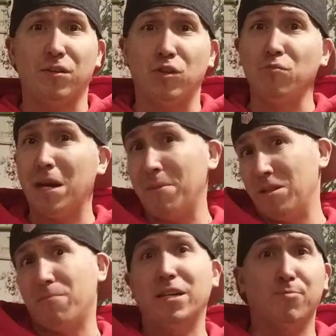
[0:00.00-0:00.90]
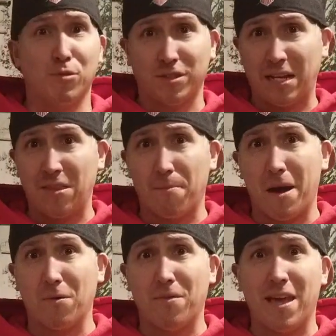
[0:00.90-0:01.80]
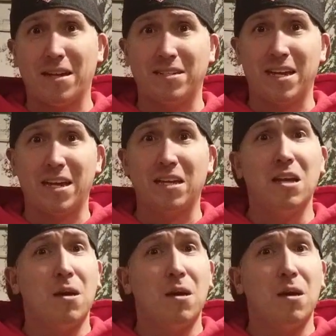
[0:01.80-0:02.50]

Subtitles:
You may be the best person on the mountain that day,